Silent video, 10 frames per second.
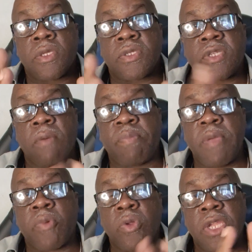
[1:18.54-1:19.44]
Some
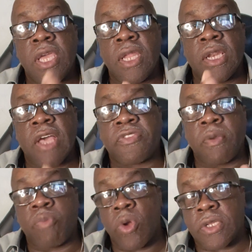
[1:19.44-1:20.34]
people need less
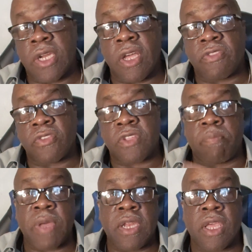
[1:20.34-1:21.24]
support than others
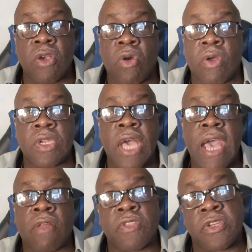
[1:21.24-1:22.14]
depending on
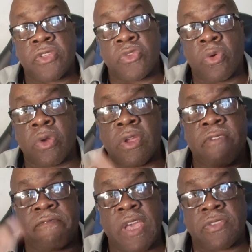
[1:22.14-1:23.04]
how the disorder
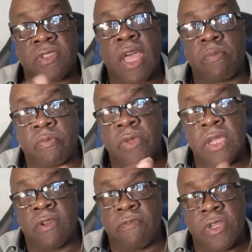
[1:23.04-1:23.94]
affects that
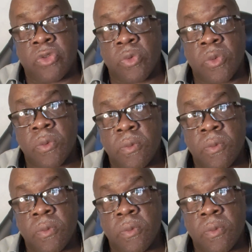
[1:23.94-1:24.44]
individual.